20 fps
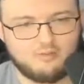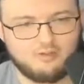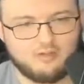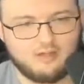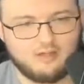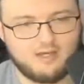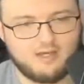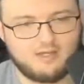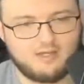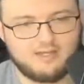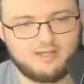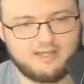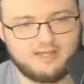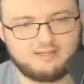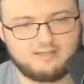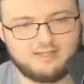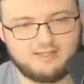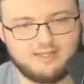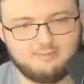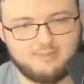Oh, he's not going
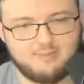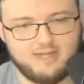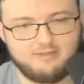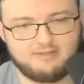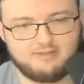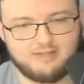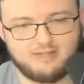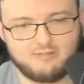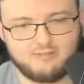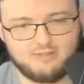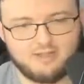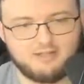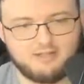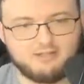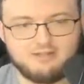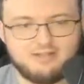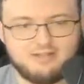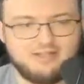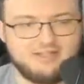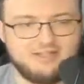to get out of bounds anyway.
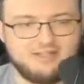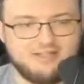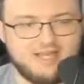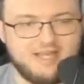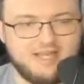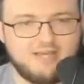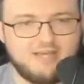Yeah, he